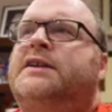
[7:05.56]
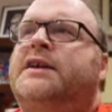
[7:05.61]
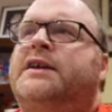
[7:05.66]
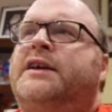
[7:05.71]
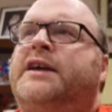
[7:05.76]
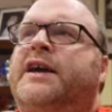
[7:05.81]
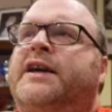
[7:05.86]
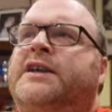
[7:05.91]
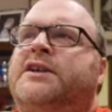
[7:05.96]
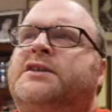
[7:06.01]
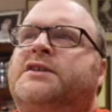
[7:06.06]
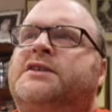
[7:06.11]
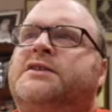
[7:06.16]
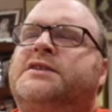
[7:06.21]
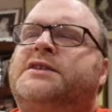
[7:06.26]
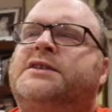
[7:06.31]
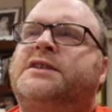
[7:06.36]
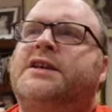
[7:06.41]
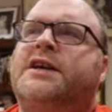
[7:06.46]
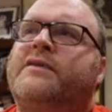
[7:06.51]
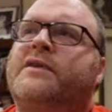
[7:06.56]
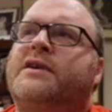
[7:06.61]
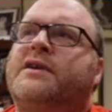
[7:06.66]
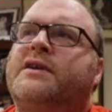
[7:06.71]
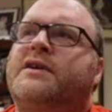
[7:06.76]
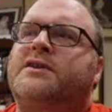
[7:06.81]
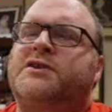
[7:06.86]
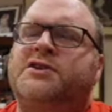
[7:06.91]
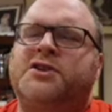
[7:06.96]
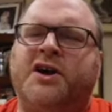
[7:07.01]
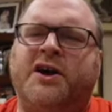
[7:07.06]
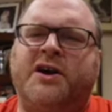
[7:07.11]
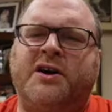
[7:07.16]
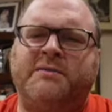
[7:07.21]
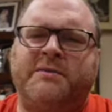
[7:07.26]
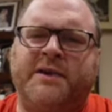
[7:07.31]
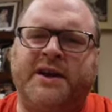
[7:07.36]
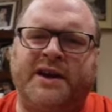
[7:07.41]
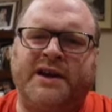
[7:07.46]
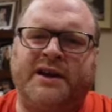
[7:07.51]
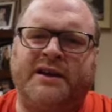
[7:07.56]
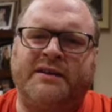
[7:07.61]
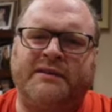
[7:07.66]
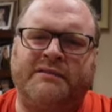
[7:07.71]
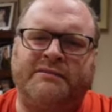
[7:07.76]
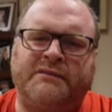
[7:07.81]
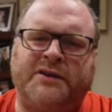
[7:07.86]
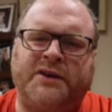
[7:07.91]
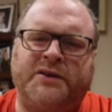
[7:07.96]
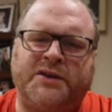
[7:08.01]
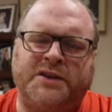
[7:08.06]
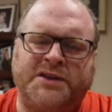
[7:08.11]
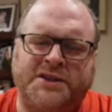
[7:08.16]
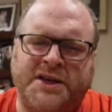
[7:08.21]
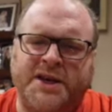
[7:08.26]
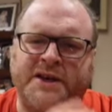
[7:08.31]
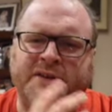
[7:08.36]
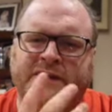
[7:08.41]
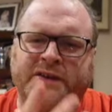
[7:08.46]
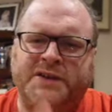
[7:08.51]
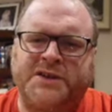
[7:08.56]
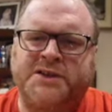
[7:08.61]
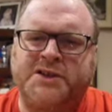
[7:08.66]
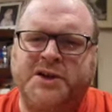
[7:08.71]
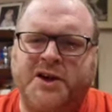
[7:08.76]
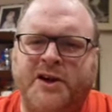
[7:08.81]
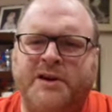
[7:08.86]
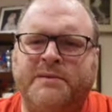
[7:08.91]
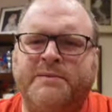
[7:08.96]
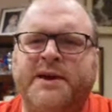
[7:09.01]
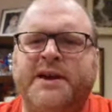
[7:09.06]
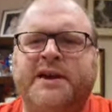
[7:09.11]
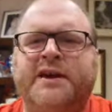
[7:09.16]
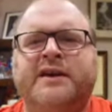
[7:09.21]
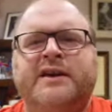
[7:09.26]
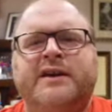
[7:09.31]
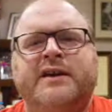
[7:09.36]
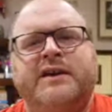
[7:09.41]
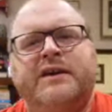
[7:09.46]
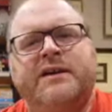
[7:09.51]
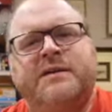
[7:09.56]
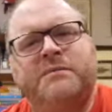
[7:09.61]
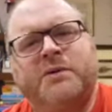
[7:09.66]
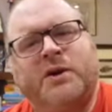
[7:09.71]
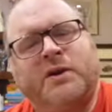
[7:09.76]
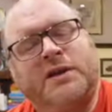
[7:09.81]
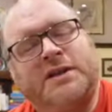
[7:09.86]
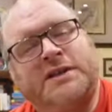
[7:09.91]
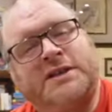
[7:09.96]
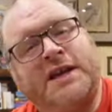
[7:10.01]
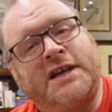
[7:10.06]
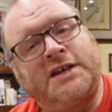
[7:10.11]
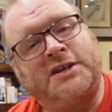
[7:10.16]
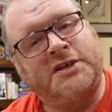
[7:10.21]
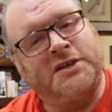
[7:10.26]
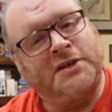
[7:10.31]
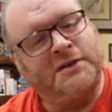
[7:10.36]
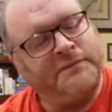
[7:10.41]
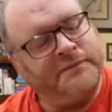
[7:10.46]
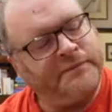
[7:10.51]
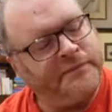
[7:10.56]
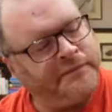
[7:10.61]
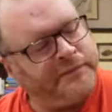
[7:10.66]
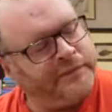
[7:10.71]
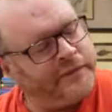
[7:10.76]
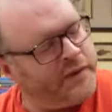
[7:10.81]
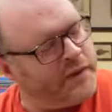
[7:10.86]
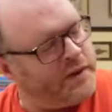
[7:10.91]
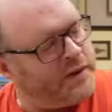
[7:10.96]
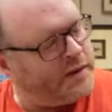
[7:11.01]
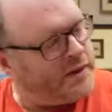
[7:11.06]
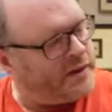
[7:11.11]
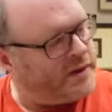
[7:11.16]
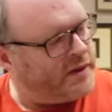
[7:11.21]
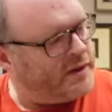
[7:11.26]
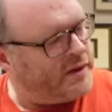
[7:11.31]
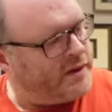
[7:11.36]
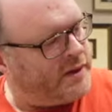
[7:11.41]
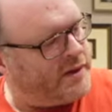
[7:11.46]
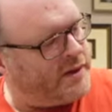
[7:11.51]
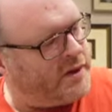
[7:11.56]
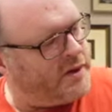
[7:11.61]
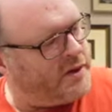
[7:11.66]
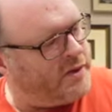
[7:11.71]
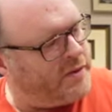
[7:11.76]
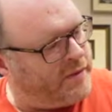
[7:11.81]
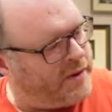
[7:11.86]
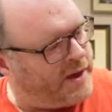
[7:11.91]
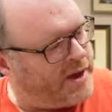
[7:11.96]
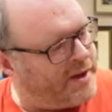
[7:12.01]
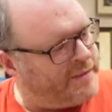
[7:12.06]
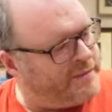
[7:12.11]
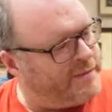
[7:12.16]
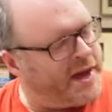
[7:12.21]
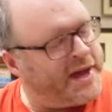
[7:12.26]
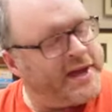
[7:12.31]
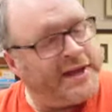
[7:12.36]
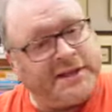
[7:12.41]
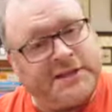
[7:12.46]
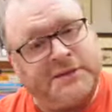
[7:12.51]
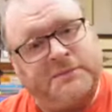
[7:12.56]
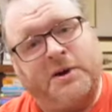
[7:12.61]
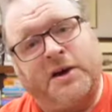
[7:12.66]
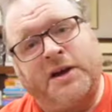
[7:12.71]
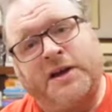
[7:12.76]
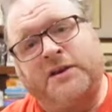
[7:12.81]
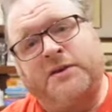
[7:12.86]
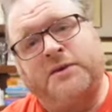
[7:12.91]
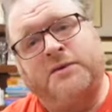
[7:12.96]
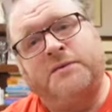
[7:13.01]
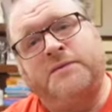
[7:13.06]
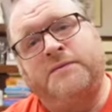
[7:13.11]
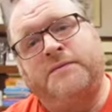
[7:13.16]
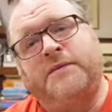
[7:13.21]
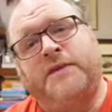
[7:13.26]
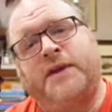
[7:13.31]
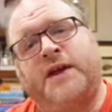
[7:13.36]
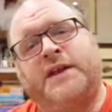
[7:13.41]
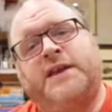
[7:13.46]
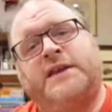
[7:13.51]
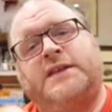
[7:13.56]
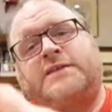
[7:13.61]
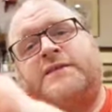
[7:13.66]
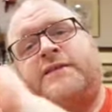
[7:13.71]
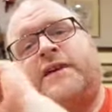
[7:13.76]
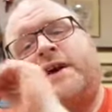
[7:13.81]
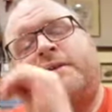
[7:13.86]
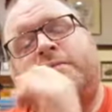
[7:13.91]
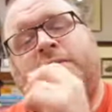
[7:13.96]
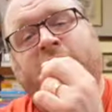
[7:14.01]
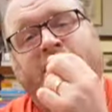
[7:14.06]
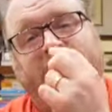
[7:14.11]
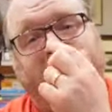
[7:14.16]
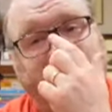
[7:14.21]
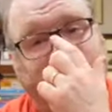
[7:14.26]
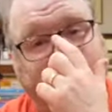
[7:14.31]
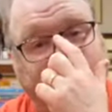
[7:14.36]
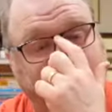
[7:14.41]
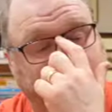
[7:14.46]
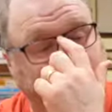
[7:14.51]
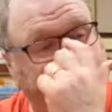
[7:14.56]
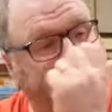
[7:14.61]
yet charming, on the surface charming politician who hates Michael and his family, but